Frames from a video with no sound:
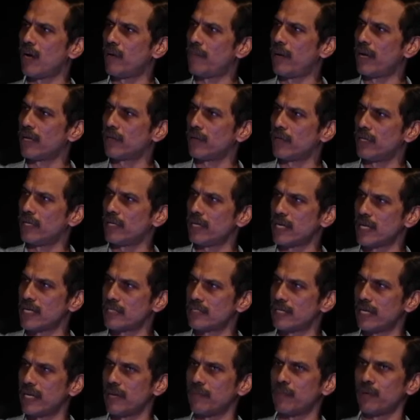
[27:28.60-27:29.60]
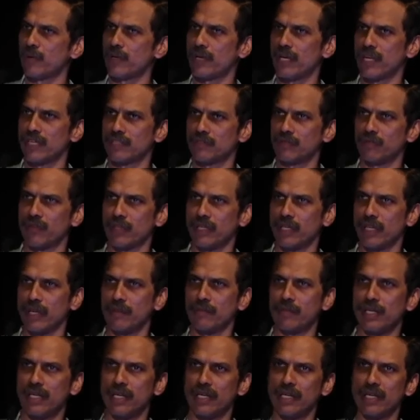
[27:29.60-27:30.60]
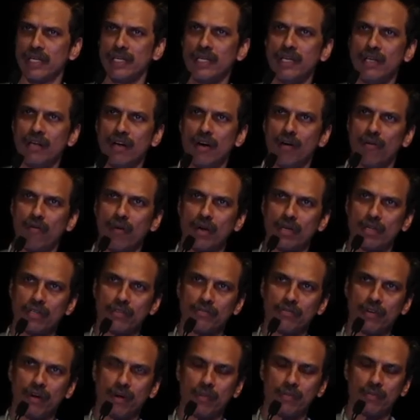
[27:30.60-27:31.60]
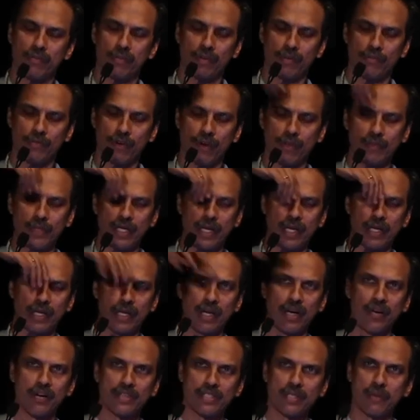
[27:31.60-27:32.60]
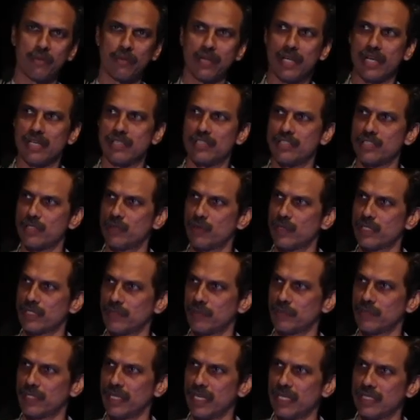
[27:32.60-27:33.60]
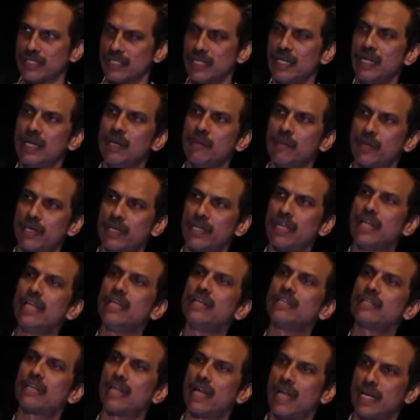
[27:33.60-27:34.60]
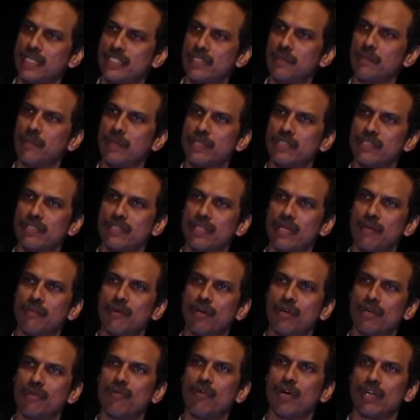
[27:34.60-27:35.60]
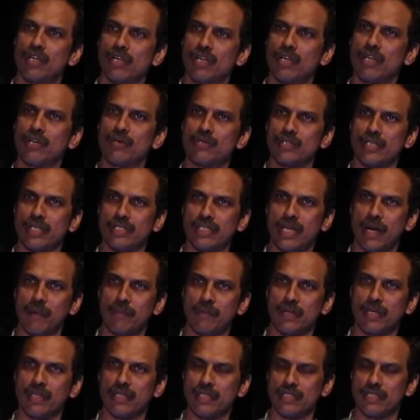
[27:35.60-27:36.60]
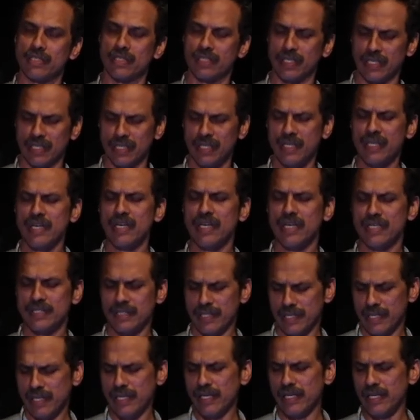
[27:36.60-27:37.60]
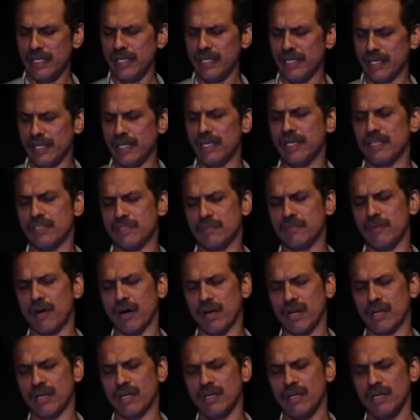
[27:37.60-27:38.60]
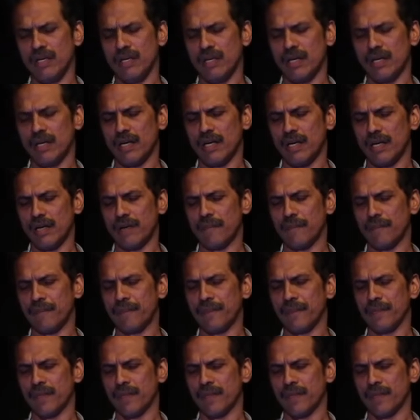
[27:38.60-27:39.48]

how Bangalore International Airport takes 14 mld of water from from Yelahanka or somebody else is doing something else. But really, in the larger picture, the amount of water reuse that's happening in the city is really, really small. Um,